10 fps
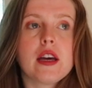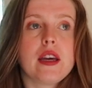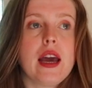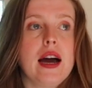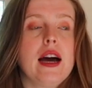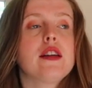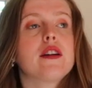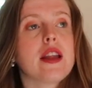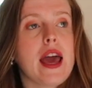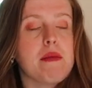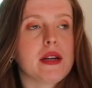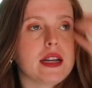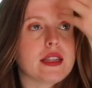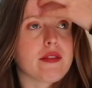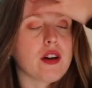yeah, a lot of the
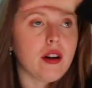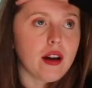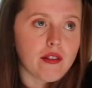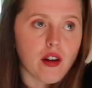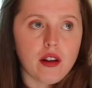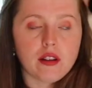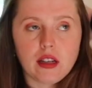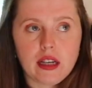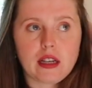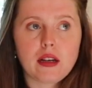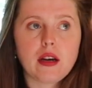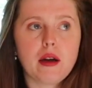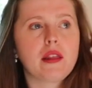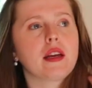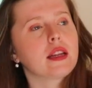hand-me-downs I've gotten like, I
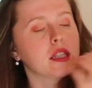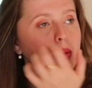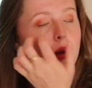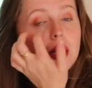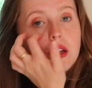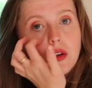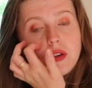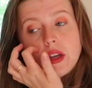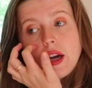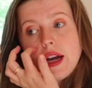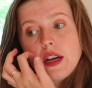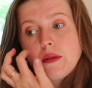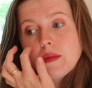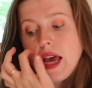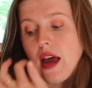think like 20 clothing
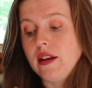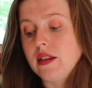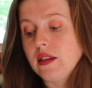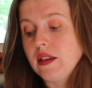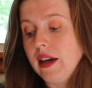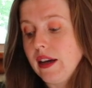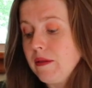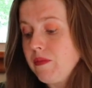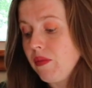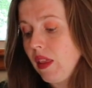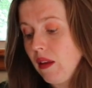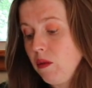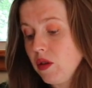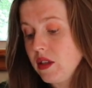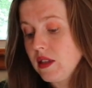items, and like,
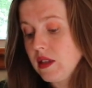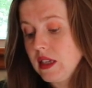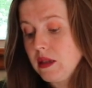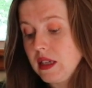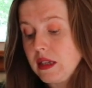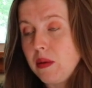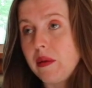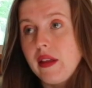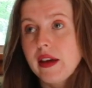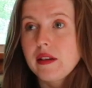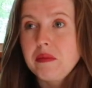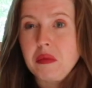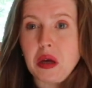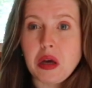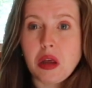what's this? This is probably like
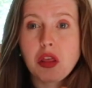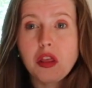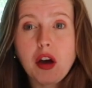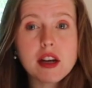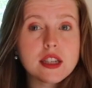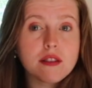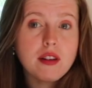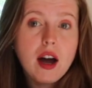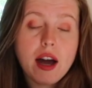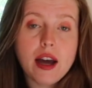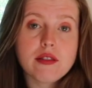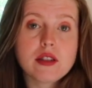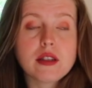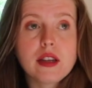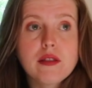35
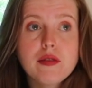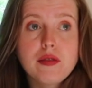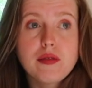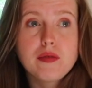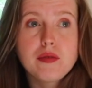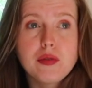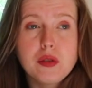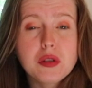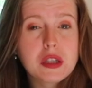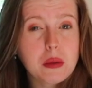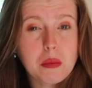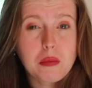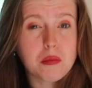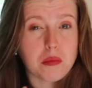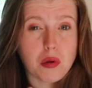to like 40
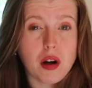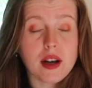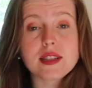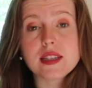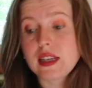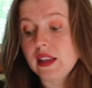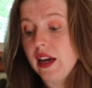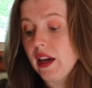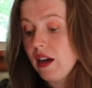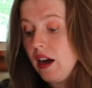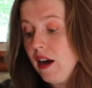products in like